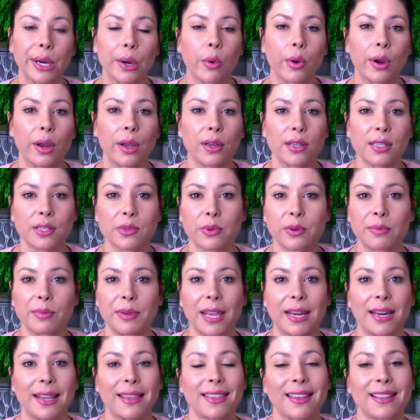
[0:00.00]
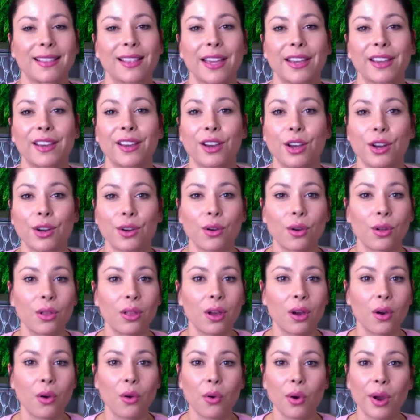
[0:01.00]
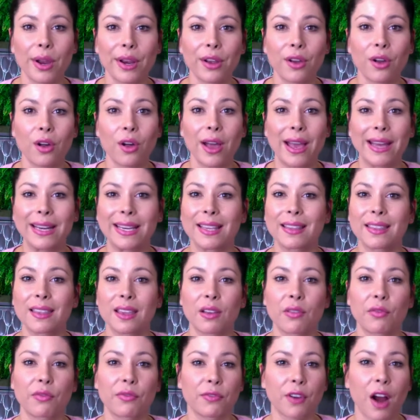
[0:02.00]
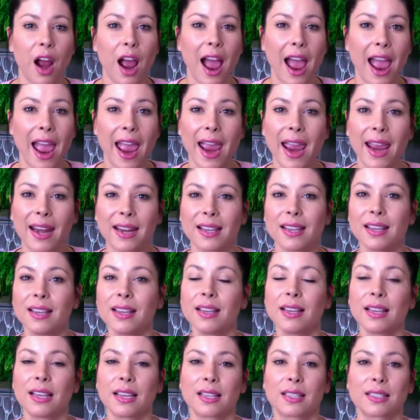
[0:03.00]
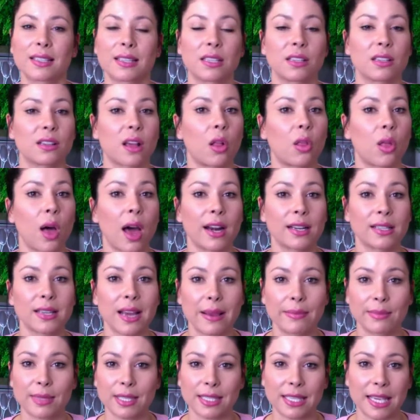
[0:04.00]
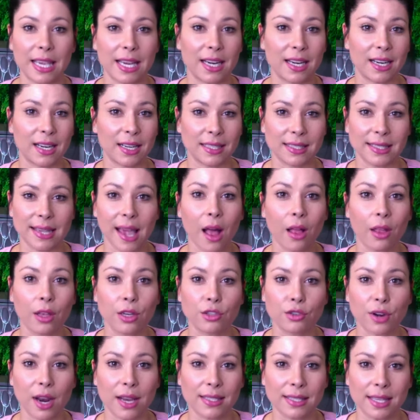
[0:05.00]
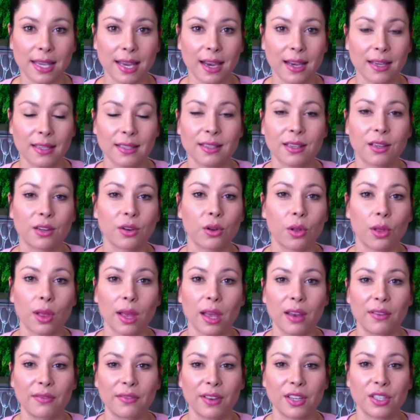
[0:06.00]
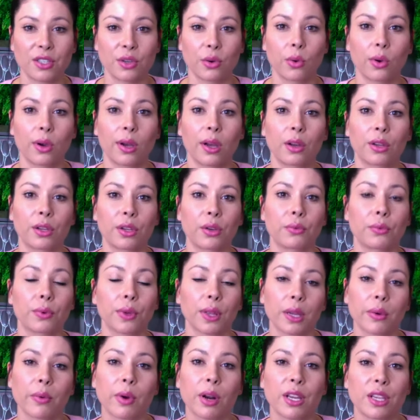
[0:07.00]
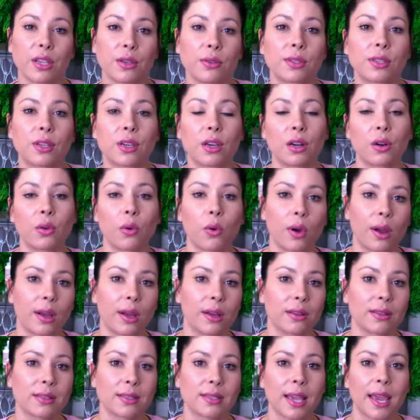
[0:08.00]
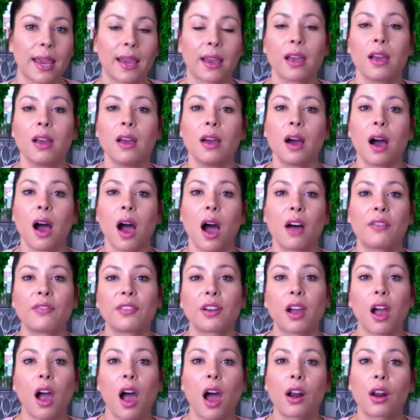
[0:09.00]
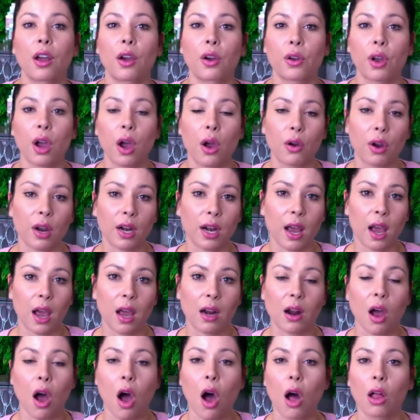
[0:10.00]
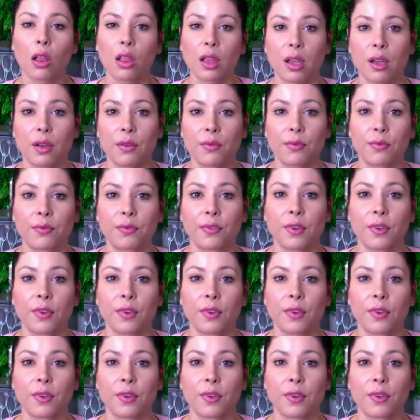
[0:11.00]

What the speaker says: oils would be anything like canola oil, anything fried. A lot of times it's hidden in salad dressings, canola and veggie oil. You really want to use good oils like avocado, coconut, olive,